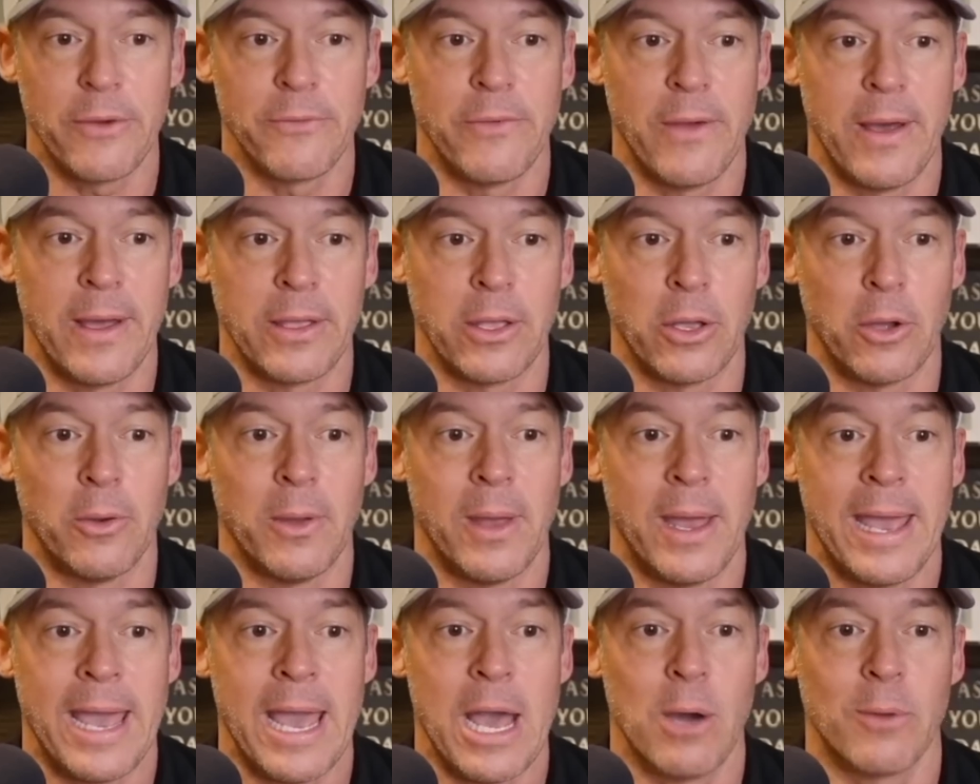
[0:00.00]
value.
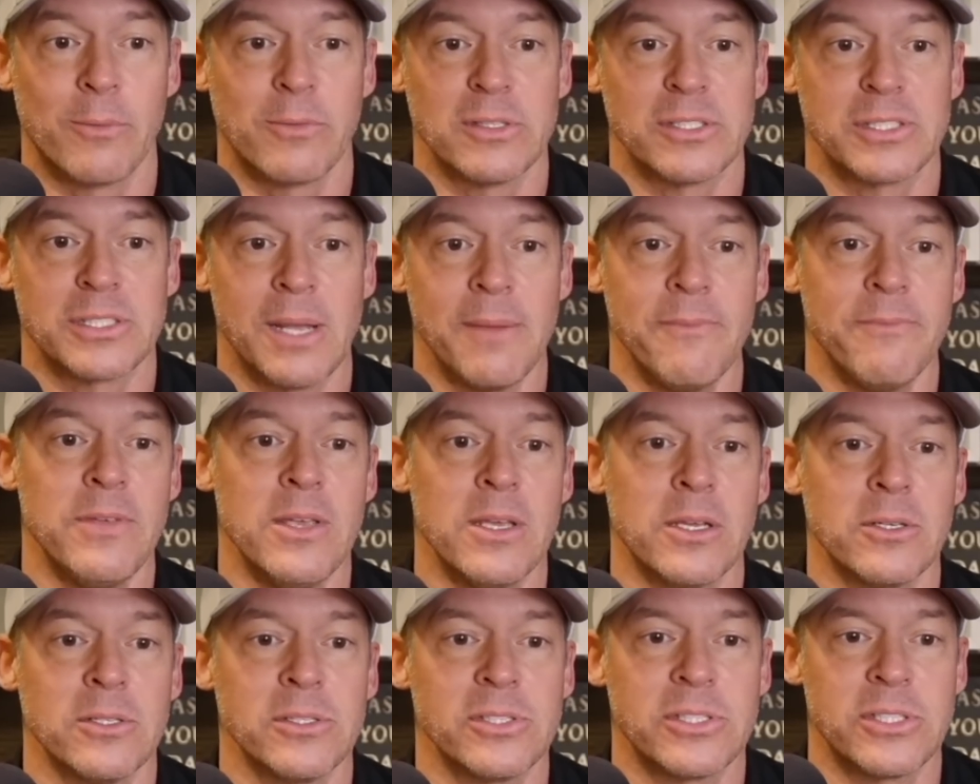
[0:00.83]
However, some
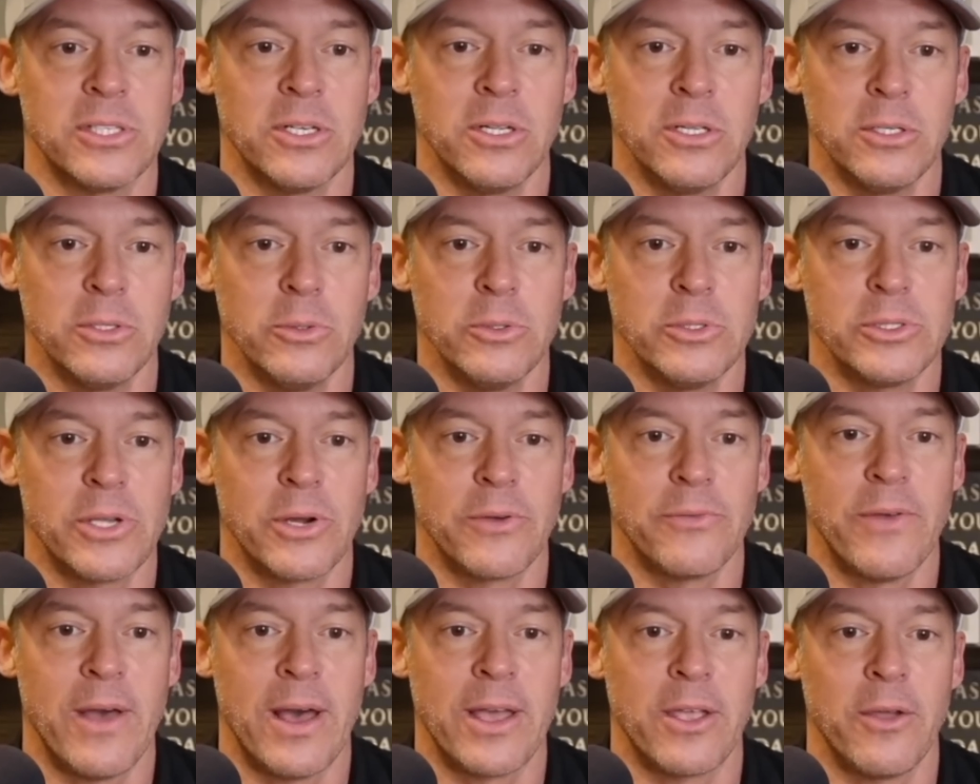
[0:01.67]
vehicles still lose
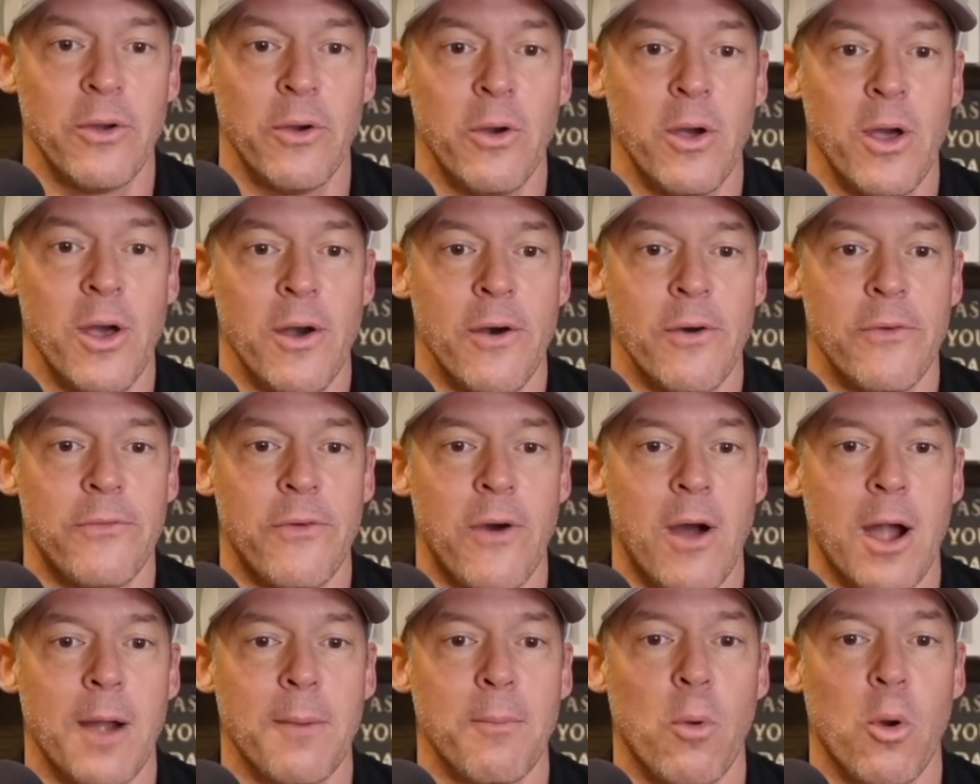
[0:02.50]
their value
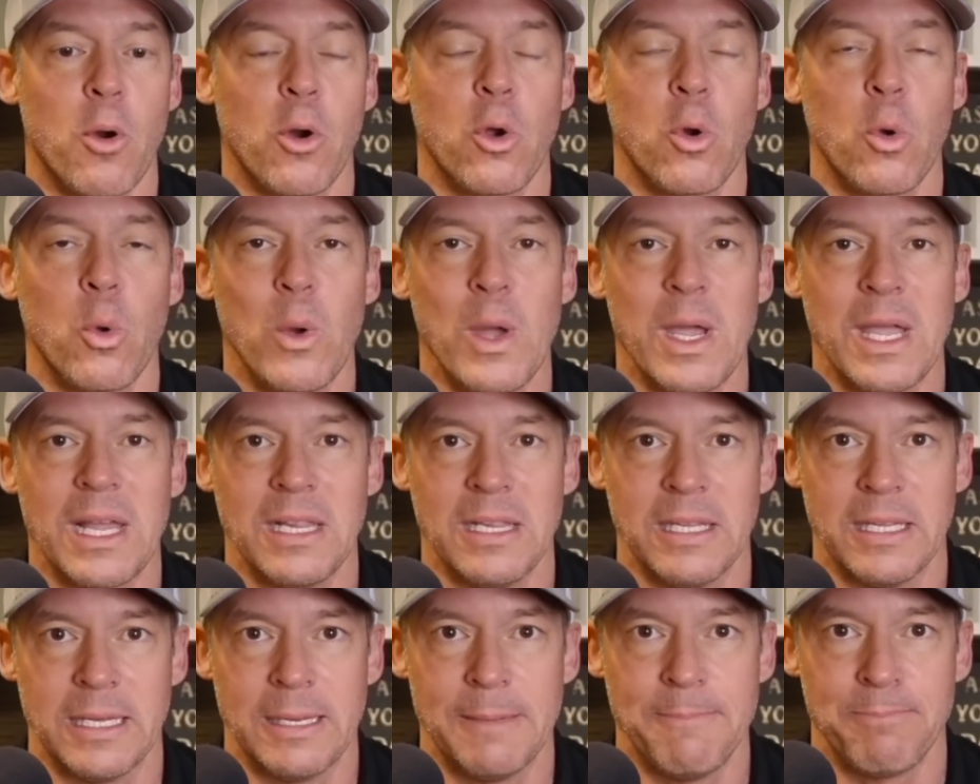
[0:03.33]
far more
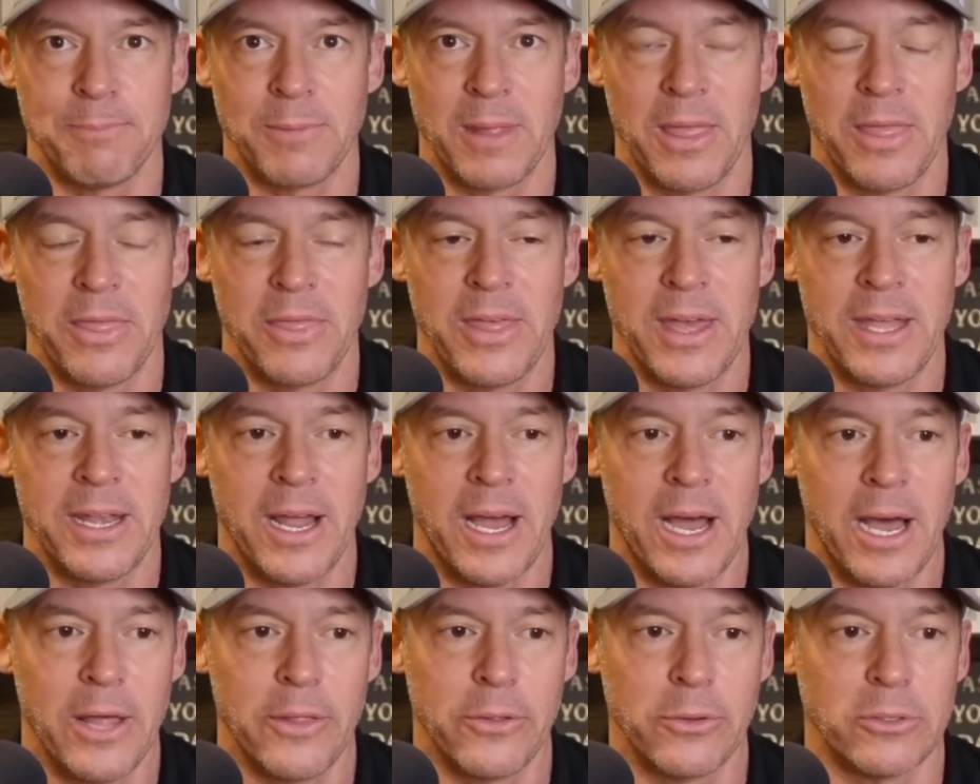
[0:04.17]
quickly than
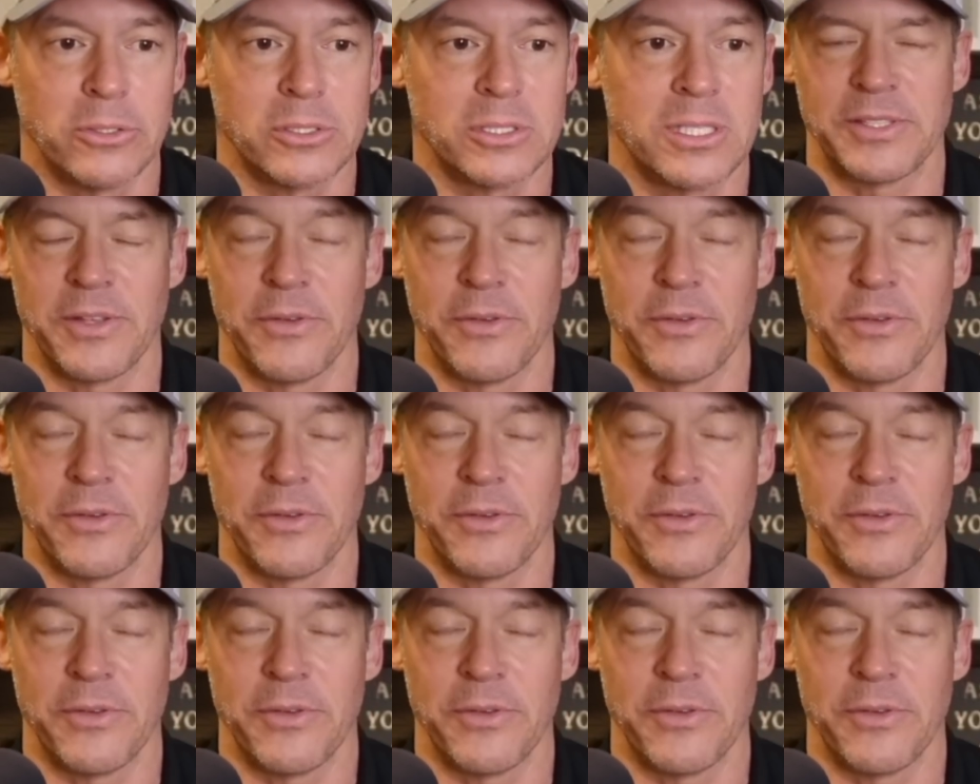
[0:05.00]
others.